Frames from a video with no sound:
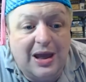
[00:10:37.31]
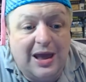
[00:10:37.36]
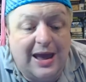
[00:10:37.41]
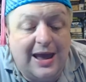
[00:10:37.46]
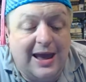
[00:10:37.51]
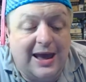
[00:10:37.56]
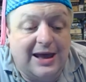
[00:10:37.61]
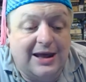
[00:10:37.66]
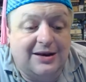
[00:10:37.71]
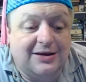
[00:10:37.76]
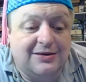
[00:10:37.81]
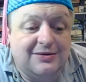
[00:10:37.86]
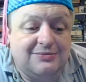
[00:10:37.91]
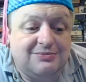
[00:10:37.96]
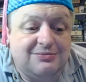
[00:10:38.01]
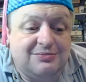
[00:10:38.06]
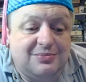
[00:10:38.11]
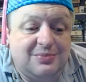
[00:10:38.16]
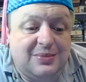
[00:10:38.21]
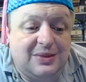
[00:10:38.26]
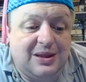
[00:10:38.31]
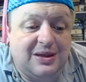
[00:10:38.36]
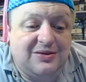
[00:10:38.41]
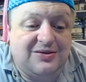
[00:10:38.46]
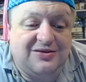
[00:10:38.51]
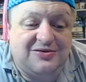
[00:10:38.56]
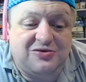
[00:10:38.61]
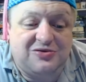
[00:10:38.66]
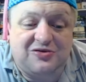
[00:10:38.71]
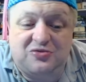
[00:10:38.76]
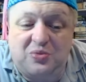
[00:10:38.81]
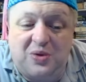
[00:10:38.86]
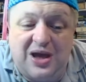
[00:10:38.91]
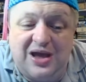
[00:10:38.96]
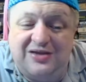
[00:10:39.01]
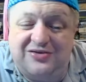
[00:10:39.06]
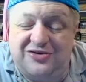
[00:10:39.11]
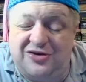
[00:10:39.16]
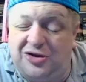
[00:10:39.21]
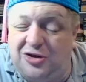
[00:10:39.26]
And yeah, this is
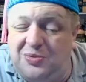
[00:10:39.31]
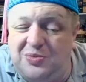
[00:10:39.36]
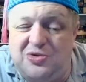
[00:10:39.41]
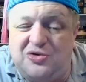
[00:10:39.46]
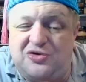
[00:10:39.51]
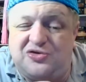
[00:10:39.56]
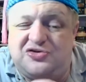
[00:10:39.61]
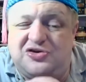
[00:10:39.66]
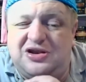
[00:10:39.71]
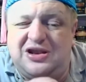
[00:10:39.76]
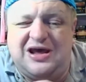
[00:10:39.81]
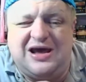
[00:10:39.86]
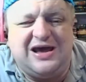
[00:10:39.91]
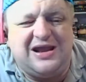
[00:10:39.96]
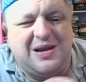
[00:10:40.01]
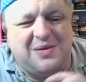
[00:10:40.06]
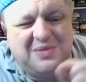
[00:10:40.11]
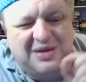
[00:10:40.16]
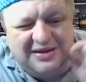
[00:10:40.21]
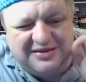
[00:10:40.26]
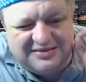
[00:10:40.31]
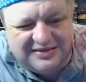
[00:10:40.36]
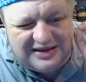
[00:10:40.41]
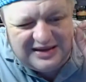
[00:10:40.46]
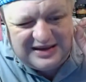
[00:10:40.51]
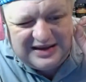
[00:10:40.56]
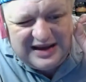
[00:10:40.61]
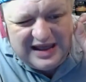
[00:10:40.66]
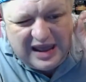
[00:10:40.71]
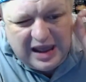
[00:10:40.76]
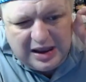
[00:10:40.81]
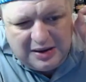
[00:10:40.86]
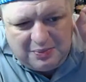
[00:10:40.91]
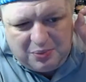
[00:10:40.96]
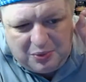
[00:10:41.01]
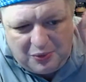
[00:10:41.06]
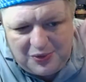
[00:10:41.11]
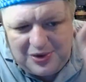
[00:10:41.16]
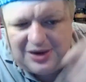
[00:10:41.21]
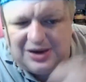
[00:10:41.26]
why it's almost a 9. I mean, it's like an
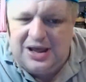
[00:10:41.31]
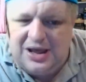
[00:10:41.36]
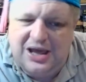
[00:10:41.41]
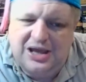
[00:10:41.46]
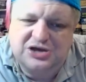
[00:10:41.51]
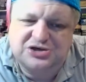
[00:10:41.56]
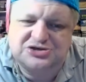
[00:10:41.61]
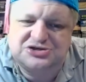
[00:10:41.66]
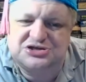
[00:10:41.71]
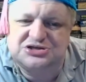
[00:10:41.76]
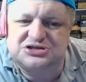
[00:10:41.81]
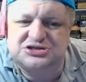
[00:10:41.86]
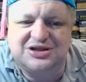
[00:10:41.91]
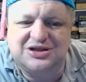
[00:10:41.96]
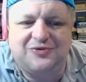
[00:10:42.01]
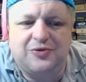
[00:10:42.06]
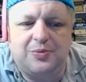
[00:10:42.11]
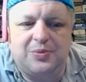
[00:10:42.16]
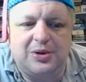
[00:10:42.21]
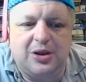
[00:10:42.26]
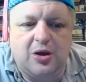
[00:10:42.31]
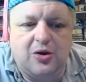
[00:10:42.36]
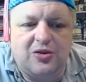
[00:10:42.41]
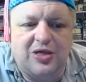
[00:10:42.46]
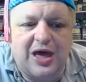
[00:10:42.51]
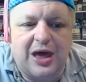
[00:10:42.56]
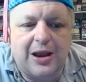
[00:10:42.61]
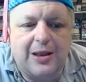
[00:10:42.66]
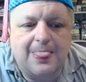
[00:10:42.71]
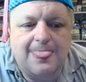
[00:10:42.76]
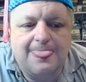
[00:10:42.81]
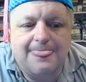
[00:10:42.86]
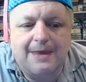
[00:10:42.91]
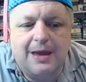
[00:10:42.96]
8.9, just a sliver below that.